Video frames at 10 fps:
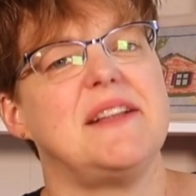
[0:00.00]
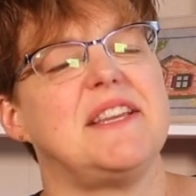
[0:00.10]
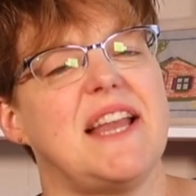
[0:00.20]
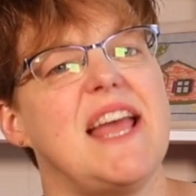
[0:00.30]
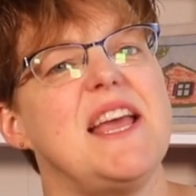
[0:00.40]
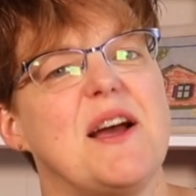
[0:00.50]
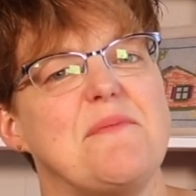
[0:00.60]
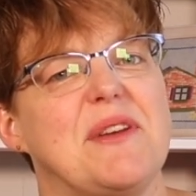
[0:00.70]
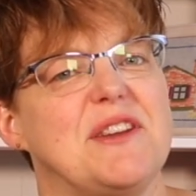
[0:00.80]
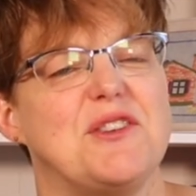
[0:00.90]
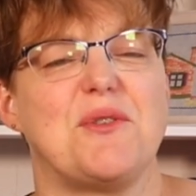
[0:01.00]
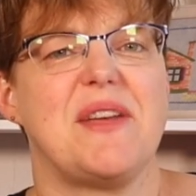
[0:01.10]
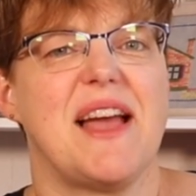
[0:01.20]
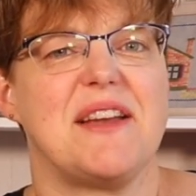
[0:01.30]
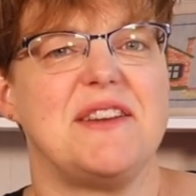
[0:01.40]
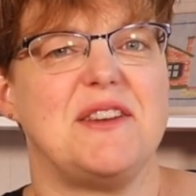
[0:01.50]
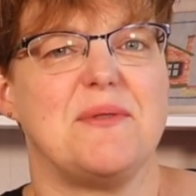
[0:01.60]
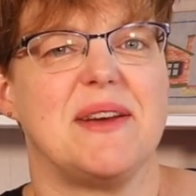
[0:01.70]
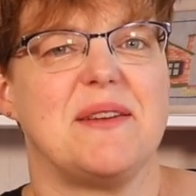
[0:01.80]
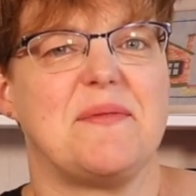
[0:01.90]
Today, I'm going to show you how to
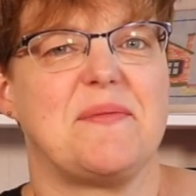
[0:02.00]
do it.